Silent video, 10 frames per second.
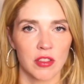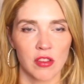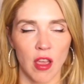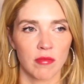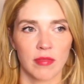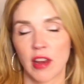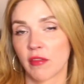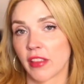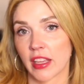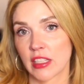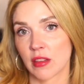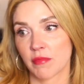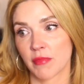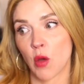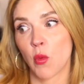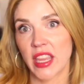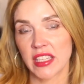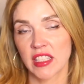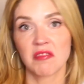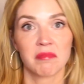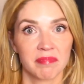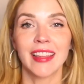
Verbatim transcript: So I don't feel like it's a, a waste.